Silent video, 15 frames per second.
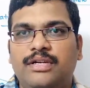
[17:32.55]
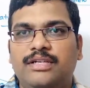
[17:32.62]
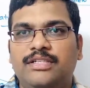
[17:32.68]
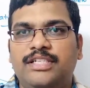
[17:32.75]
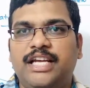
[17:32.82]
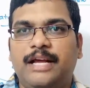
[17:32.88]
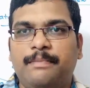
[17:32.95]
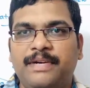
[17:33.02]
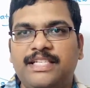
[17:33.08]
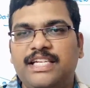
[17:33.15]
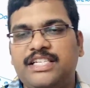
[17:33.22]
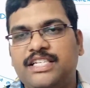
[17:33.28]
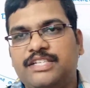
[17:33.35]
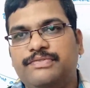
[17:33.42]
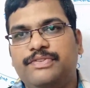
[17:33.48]
share my
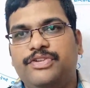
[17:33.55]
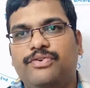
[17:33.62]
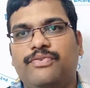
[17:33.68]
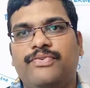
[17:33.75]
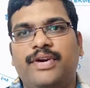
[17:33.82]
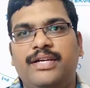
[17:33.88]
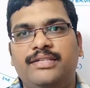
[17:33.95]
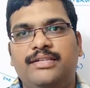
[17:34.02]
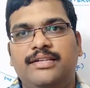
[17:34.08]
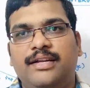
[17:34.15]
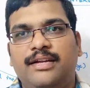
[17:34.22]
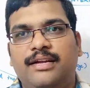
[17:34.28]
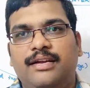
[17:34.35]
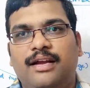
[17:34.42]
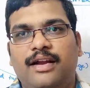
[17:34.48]
sessions with your friends
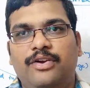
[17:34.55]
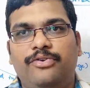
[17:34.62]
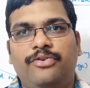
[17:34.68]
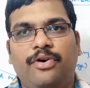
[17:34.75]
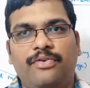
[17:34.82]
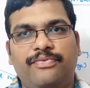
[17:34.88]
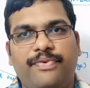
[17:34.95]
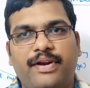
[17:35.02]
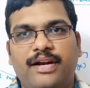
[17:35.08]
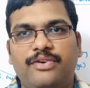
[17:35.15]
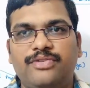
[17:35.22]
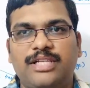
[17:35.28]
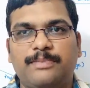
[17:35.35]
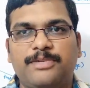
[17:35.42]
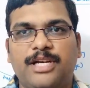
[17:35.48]
and don't forget
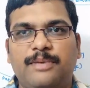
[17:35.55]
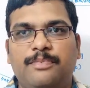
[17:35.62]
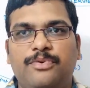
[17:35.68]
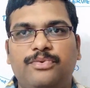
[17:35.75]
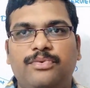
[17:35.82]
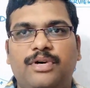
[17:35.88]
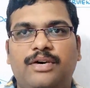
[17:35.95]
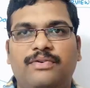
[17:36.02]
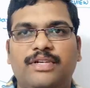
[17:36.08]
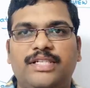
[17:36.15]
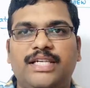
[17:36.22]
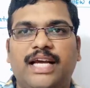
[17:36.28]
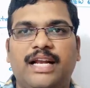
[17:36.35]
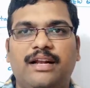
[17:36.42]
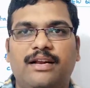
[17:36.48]
to subscribe to our
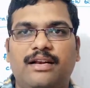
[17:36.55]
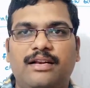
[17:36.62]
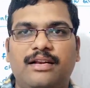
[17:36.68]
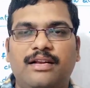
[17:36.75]
channel.